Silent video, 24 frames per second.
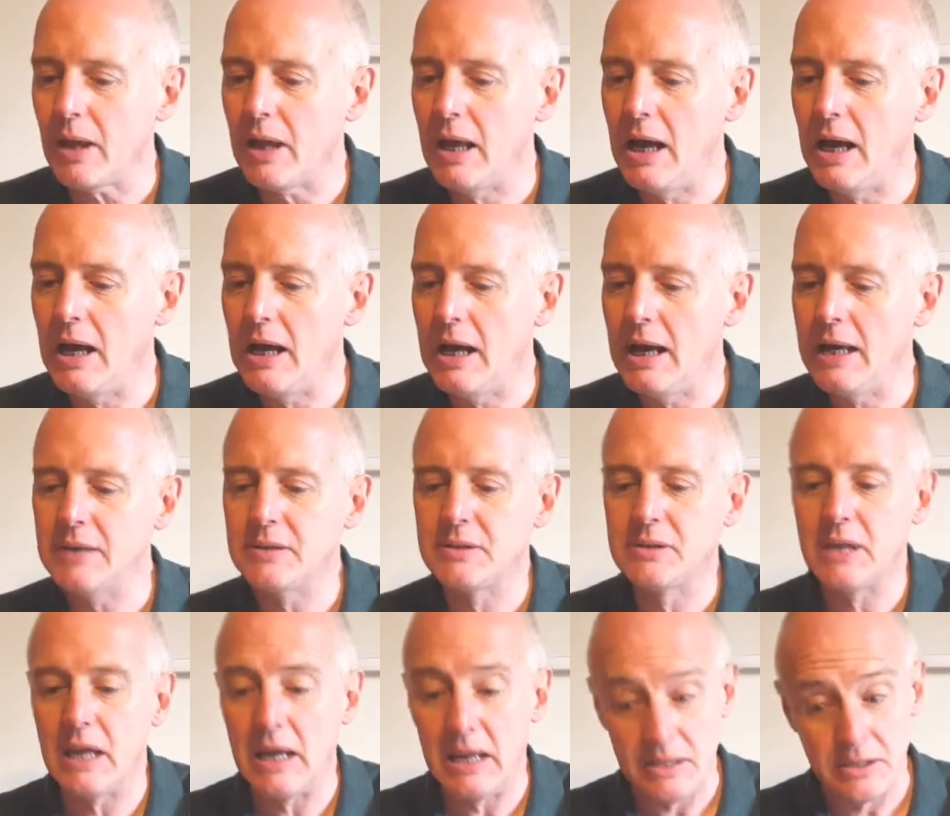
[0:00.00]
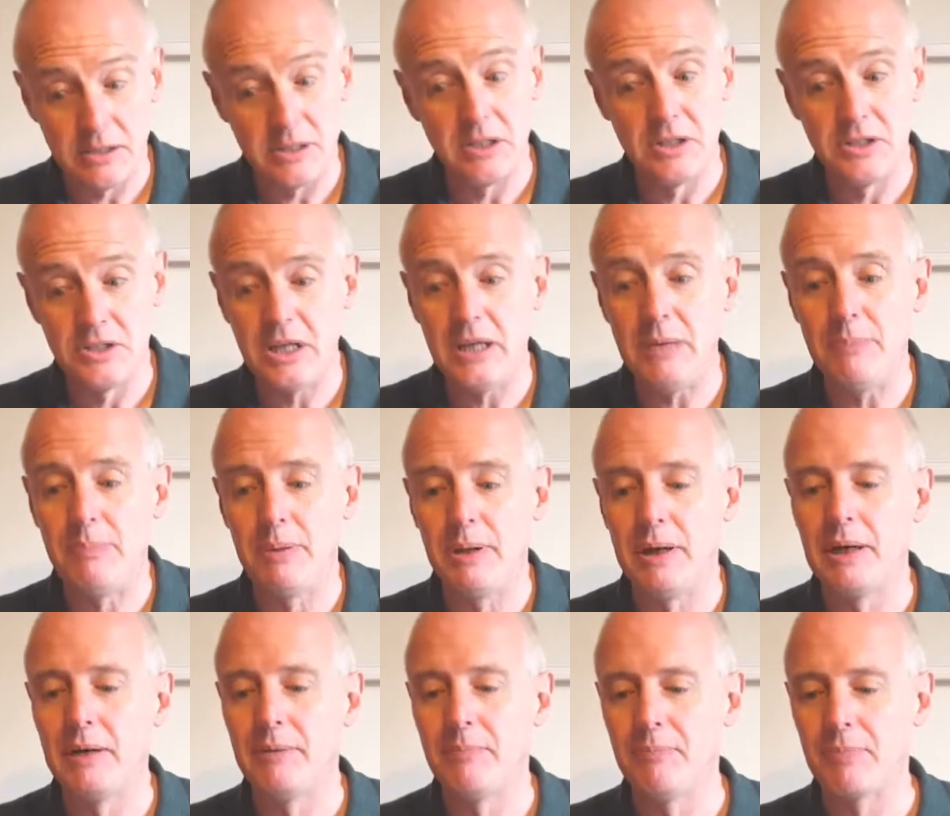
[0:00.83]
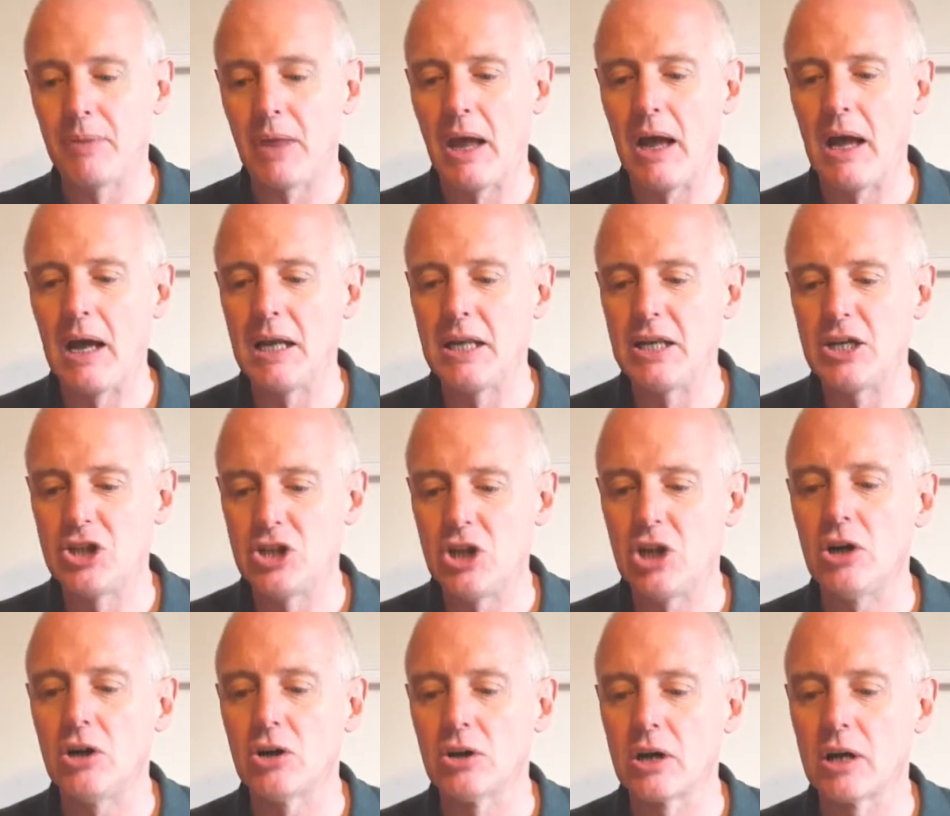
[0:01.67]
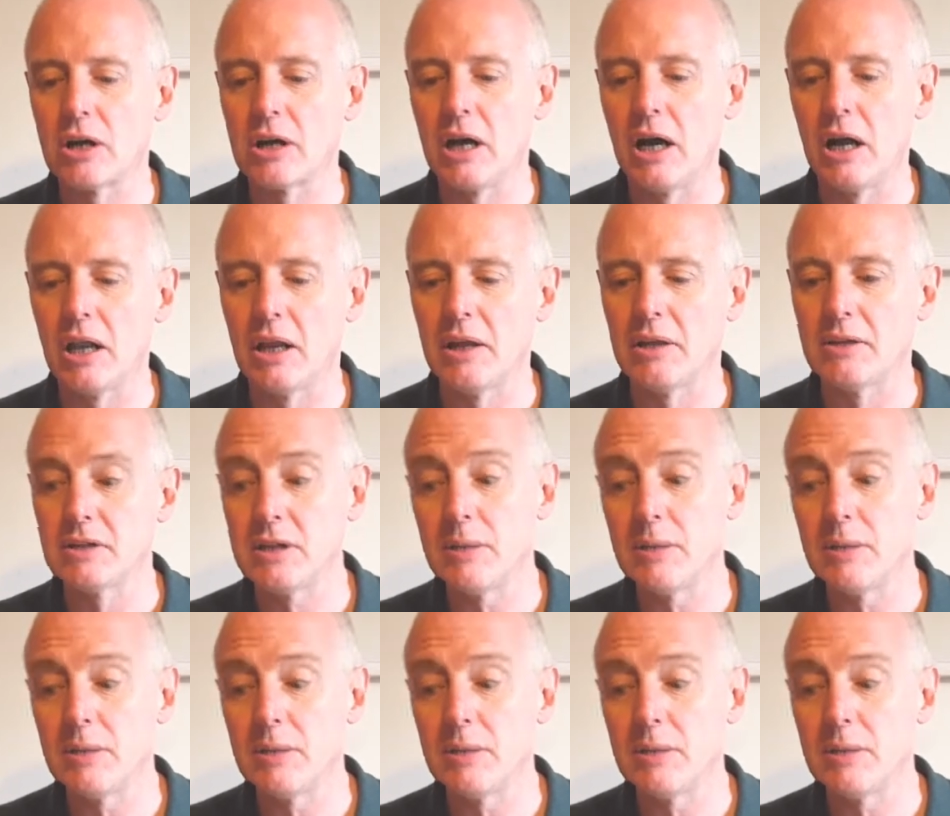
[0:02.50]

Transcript: uh, it's, it's a deeper, uh, darker colour.